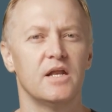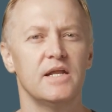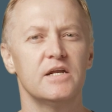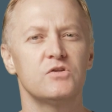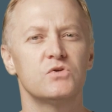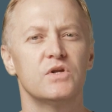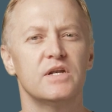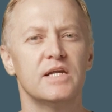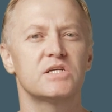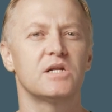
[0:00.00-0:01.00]
needed to
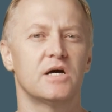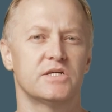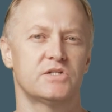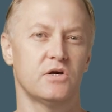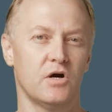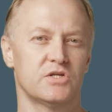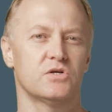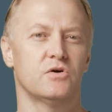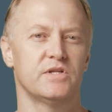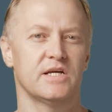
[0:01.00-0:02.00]
initialize the
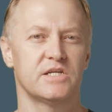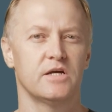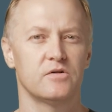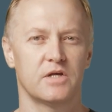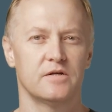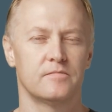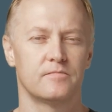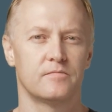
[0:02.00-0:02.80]
CAST context singleton.